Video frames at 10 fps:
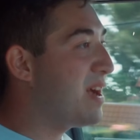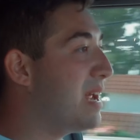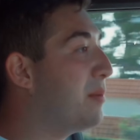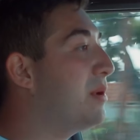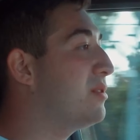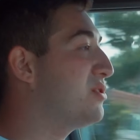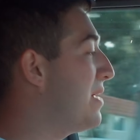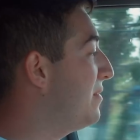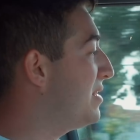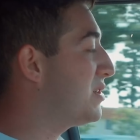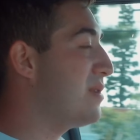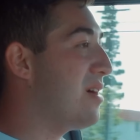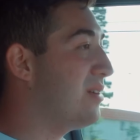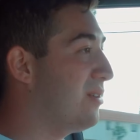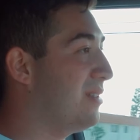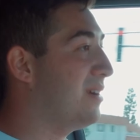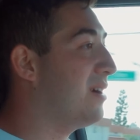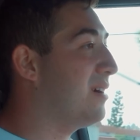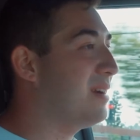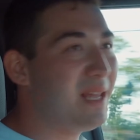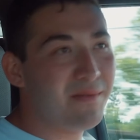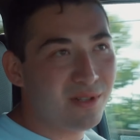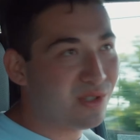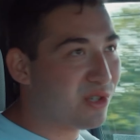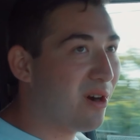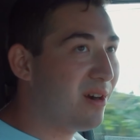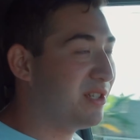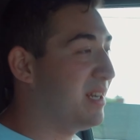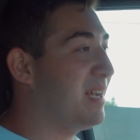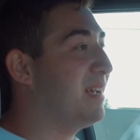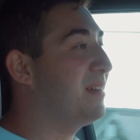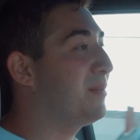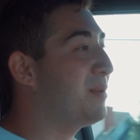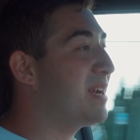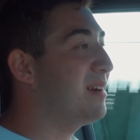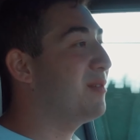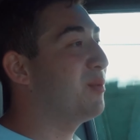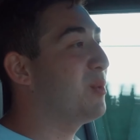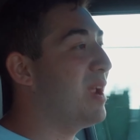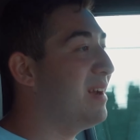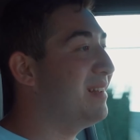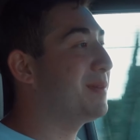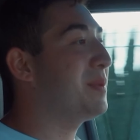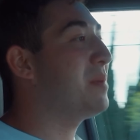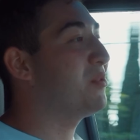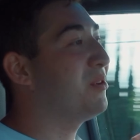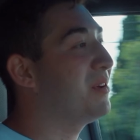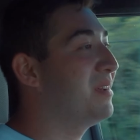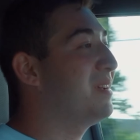Matt and I, we were driving this around earlier, and even charging it, we kind of ran into people